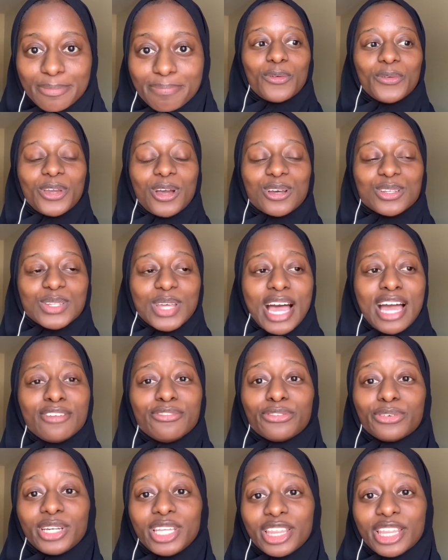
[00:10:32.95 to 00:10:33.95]
We also had
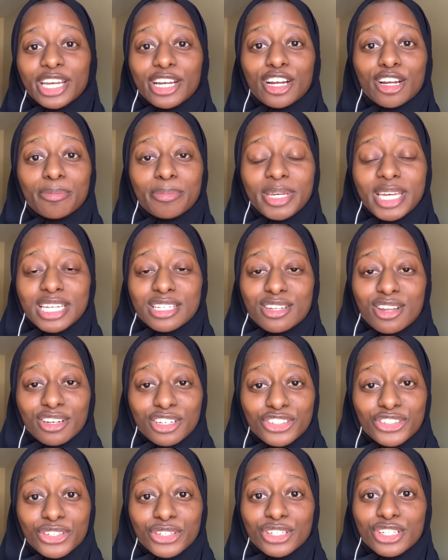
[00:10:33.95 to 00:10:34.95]
free therapy as long
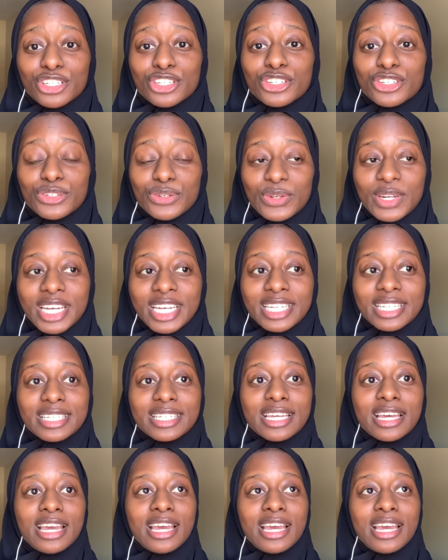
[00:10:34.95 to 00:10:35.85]
as you're a student.